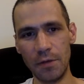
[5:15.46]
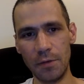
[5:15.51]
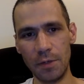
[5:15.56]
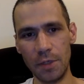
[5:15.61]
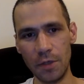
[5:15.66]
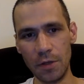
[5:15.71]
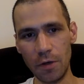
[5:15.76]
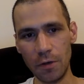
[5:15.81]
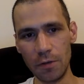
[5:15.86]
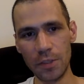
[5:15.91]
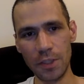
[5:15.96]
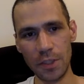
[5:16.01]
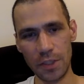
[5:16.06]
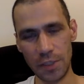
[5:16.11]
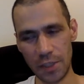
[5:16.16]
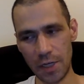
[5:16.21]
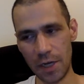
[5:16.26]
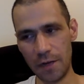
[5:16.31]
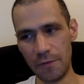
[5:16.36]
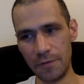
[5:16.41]
knows his
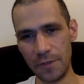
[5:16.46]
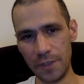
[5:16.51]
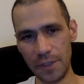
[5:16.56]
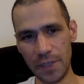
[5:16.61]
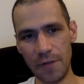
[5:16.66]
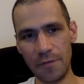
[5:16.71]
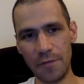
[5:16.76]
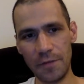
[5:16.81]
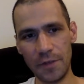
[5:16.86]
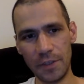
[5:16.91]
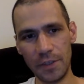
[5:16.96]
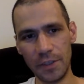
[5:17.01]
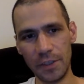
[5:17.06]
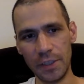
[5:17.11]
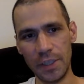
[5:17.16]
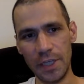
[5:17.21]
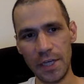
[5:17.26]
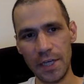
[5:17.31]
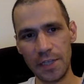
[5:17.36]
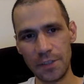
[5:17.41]
stuff. He
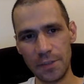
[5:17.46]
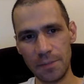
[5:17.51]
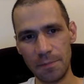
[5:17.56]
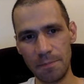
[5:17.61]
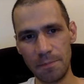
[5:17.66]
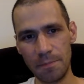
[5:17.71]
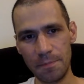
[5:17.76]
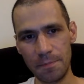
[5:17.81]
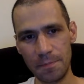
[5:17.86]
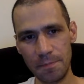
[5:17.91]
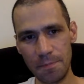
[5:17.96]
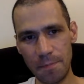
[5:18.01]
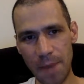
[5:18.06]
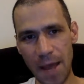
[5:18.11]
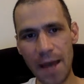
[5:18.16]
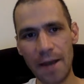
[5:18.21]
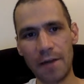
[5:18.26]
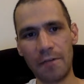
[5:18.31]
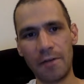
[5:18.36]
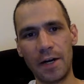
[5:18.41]
definitely has a
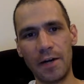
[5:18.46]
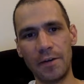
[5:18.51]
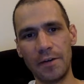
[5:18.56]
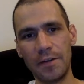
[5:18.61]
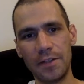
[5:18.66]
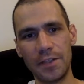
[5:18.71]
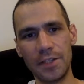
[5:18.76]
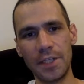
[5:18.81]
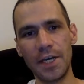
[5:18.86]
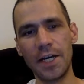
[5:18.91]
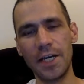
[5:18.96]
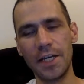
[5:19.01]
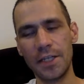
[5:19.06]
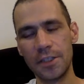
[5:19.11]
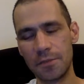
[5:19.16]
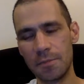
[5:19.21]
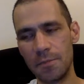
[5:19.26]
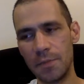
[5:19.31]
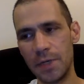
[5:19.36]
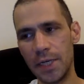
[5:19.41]
background in
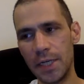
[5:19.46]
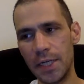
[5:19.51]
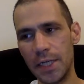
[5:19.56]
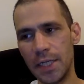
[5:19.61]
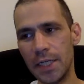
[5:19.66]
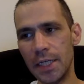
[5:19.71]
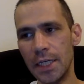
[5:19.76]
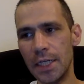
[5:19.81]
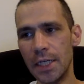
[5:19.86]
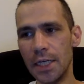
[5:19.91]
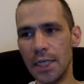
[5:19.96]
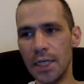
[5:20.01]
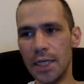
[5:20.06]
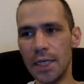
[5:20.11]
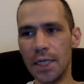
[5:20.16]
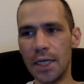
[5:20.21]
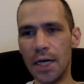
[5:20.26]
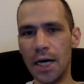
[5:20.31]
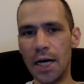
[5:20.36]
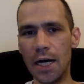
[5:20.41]
science, but
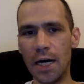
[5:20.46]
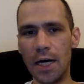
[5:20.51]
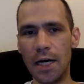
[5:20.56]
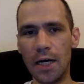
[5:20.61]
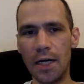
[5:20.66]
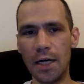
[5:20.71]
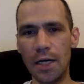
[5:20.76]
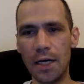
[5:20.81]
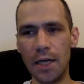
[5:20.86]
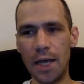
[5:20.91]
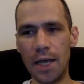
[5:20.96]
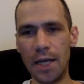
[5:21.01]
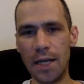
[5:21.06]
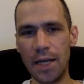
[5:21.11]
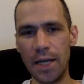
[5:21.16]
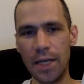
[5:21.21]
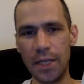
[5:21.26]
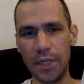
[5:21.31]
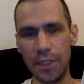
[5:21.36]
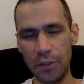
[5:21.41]

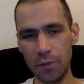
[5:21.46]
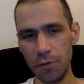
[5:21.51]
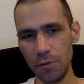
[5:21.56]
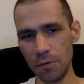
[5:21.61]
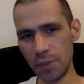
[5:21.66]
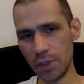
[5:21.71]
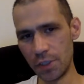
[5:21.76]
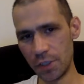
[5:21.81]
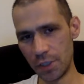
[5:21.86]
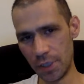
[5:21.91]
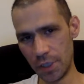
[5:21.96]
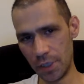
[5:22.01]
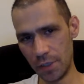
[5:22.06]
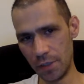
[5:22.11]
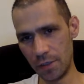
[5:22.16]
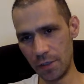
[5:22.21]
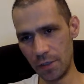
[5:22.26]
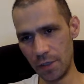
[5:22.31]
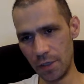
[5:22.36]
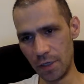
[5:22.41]
and he uses it
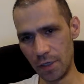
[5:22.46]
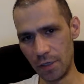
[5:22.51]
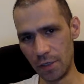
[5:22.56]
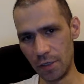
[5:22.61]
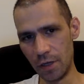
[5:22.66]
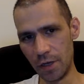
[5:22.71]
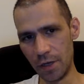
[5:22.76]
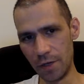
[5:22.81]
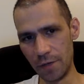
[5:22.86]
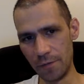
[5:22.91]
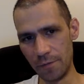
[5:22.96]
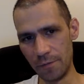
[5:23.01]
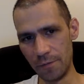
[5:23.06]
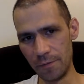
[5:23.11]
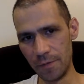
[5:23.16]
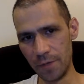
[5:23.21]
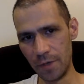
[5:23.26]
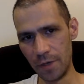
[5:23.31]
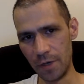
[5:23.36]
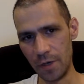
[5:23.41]
in a lot of
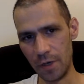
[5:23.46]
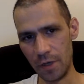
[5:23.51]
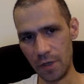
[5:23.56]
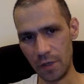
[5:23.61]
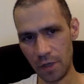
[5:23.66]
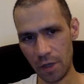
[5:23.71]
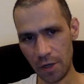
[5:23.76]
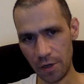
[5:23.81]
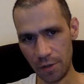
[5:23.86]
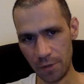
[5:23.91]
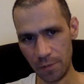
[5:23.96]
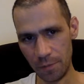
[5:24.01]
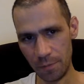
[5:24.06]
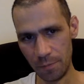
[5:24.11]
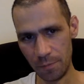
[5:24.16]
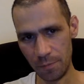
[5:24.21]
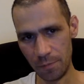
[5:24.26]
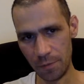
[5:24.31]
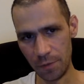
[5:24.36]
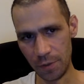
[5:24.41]

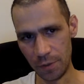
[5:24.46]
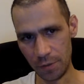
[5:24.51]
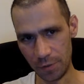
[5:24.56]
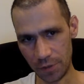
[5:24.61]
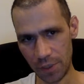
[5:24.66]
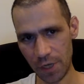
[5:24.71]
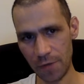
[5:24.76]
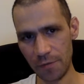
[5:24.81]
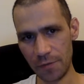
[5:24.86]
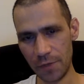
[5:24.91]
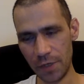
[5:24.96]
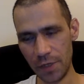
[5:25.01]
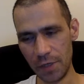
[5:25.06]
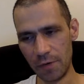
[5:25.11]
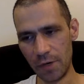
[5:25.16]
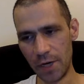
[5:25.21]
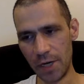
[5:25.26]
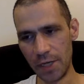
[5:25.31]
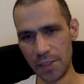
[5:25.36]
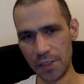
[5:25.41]
the stuff that he
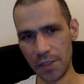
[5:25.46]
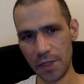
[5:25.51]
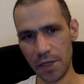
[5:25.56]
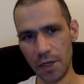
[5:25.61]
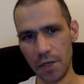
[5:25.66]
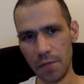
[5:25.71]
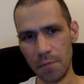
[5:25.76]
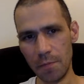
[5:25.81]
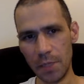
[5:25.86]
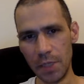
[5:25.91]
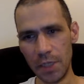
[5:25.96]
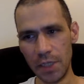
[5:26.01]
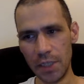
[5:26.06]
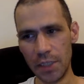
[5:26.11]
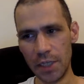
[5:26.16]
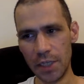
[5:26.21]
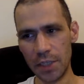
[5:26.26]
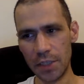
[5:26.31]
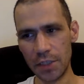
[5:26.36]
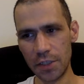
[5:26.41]
writes. But he
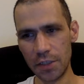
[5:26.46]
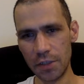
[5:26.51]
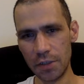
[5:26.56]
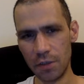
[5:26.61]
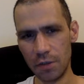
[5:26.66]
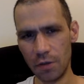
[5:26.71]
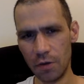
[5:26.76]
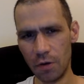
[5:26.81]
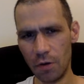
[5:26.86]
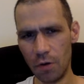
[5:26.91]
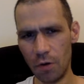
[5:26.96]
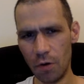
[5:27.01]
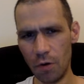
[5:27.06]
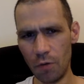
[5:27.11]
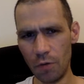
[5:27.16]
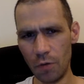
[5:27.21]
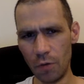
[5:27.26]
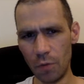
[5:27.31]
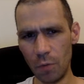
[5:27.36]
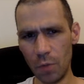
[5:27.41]
doesn't
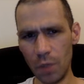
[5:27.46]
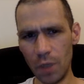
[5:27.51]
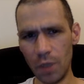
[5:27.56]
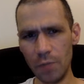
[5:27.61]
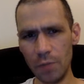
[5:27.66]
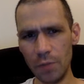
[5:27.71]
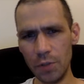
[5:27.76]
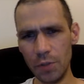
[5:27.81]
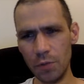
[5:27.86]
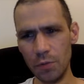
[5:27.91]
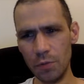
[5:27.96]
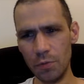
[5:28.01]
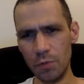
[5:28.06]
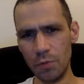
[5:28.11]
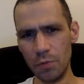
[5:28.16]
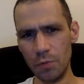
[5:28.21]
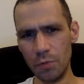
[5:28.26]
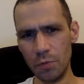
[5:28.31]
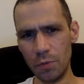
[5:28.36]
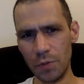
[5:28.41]
overwhelm
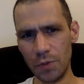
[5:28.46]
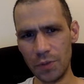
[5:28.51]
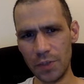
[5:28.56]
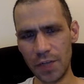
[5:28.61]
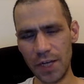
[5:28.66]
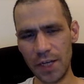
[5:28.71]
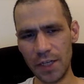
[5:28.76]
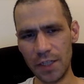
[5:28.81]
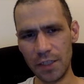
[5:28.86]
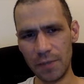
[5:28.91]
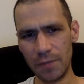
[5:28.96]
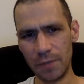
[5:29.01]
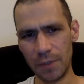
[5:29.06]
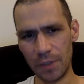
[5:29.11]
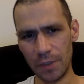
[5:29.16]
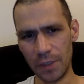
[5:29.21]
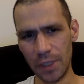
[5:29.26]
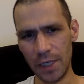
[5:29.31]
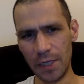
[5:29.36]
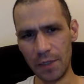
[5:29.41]
you with
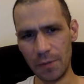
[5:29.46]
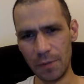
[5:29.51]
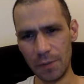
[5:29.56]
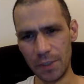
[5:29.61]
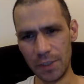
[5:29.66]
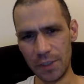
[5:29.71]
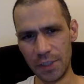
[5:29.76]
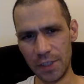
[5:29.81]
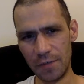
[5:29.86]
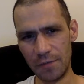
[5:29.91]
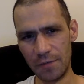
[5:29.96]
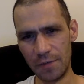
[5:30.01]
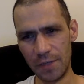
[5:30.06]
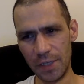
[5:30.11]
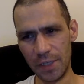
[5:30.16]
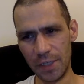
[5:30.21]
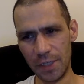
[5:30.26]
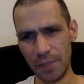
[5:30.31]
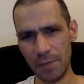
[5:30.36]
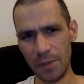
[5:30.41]
scientific language. I
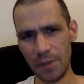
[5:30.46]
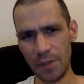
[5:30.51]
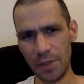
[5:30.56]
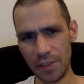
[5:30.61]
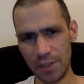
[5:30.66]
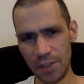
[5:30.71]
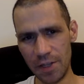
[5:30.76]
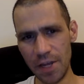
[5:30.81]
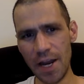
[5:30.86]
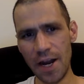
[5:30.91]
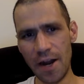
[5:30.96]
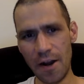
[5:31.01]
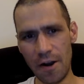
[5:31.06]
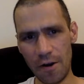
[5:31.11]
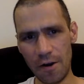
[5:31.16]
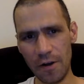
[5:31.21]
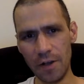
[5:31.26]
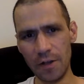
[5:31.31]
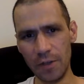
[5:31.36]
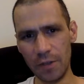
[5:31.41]
find. I mean, it's
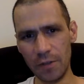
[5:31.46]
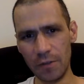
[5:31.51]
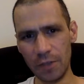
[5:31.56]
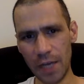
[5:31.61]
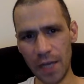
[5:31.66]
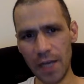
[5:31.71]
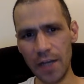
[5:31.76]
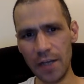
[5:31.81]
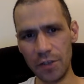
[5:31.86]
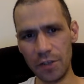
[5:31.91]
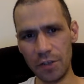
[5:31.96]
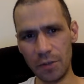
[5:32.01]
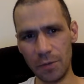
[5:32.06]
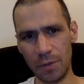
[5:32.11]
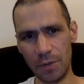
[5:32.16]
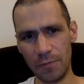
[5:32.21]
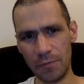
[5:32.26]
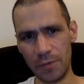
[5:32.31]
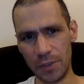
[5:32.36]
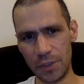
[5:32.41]
there. He'll get into
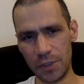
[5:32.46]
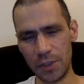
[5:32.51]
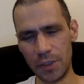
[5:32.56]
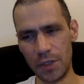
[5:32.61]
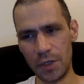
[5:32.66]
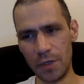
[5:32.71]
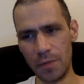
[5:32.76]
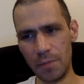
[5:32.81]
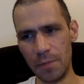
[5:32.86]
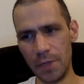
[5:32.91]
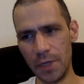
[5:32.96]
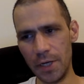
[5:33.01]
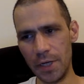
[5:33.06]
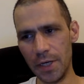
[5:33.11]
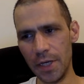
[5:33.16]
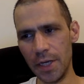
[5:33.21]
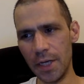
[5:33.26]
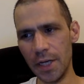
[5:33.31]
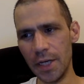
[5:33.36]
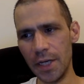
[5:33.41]
it for sure,
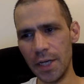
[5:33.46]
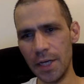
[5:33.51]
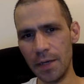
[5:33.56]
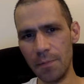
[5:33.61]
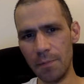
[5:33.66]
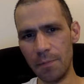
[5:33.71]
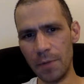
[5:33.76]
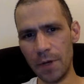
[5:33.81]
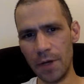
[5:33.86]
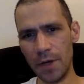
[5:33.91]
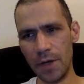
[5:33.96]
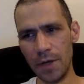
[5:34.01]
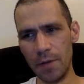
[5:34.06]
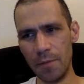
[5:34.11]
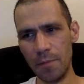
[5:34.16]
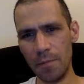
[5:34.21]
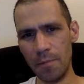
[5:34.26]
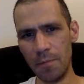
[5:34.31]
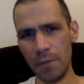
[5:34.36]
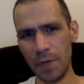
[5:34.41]

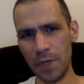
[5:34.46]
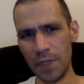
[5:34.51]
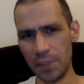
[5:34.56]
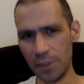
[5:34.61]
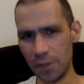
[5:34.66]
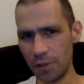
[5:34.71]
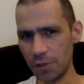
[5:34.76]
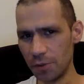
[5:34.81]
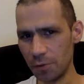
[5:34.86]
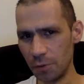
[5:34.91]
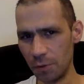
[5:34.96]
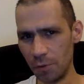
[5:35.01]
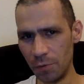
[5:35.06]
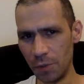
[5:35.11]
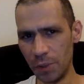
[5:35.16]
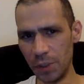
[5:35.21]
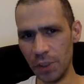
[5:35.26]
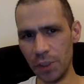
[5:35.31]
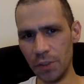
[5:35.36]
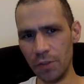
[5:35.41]
but he's also a
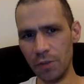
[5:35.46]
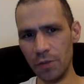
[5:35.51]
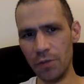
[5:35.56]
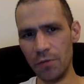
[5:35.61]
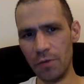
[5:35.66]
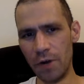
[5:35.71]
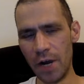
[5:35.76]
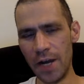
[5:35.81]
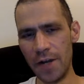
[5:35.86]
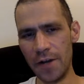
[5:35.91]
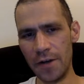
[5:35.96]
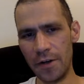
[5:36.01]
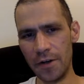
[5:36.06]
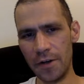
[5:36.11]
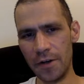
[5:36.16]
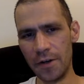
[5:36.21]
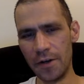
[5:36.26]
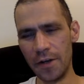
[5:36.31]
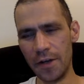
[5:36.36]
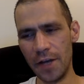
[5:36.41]
really good writer,
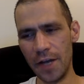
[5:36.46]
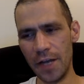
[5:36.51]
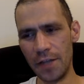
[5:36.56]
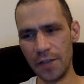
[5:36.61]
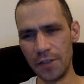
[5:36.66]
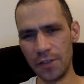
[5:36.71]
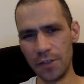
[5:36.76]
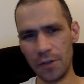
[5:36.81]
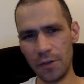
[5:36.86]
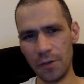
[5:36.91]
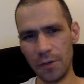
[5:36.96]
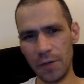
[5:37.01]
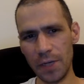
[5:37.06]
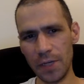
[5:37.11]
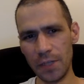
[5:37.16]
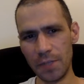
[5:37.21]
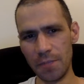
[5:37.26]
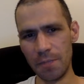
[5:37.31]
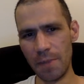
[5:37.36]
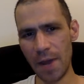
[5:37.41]
and so
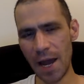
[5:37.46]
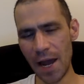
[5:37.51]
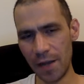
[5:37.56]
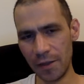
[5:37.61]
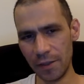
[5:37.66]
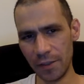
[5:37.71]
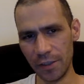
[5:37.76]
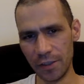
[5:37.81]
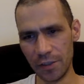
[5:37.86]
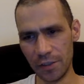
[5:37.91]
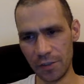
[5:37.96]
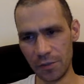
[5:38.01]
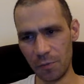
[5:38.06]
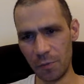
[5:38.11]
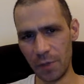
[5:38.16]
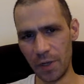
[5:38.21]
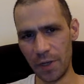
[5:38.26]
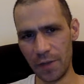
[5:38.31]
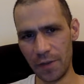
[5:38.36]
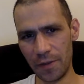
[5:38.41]
it's balanced
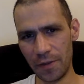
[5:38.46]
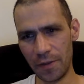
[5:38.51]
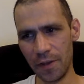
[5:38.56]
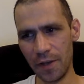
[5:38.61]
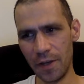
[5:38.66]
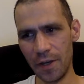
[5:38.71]
with